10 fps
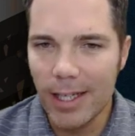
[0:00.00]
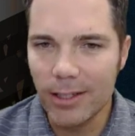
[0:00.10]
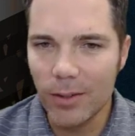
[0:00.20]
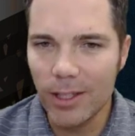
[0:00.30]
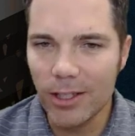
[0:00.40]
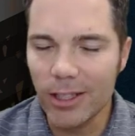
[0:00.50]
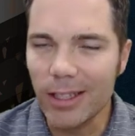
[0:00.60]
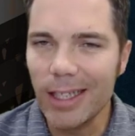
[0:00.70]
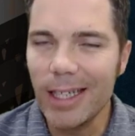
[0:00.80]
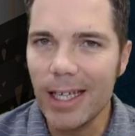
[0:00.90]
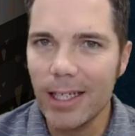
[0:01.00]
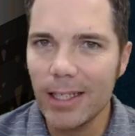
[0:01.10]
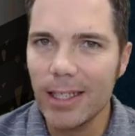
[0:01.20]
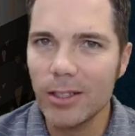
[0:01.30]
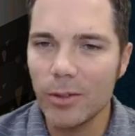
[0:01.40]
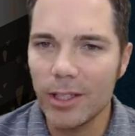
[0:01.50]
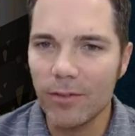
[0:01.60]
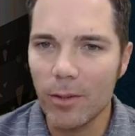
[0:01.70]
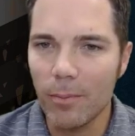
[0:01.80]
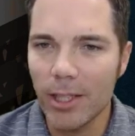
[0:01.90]
and so these are delineated into
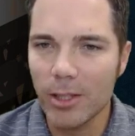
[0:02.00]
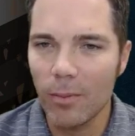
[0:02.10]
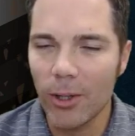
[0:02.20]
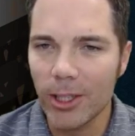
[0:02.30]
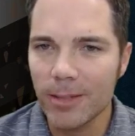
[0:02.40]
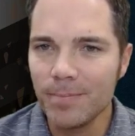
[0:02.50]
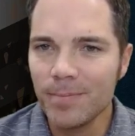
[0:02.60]
different benchmarks.